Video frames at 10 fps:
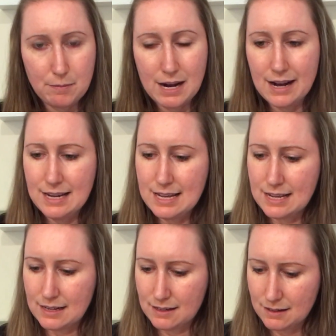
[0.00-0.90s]
bar
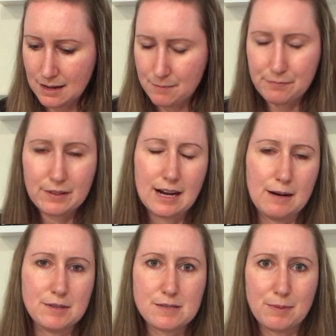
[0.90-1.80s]
here,
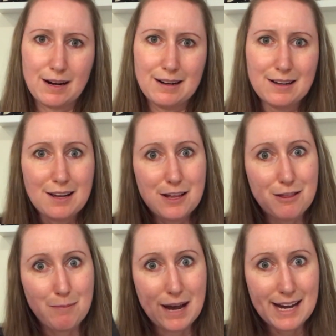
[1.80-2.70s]
Carmen's bar,
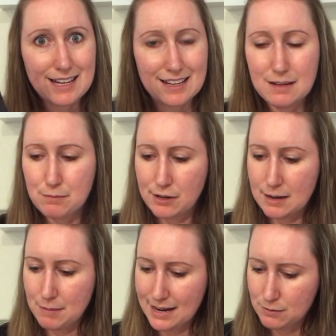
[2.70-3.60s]
the packet,
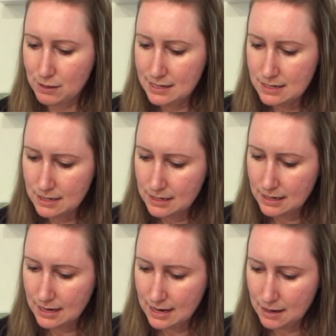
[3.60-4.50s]
pre-made one,
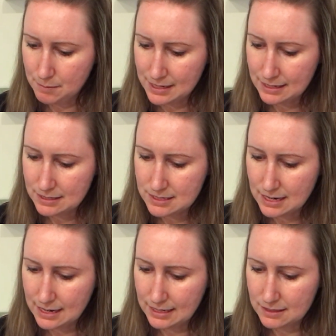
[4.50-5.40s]
it
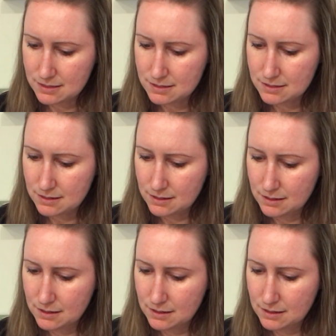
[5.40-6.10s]
contains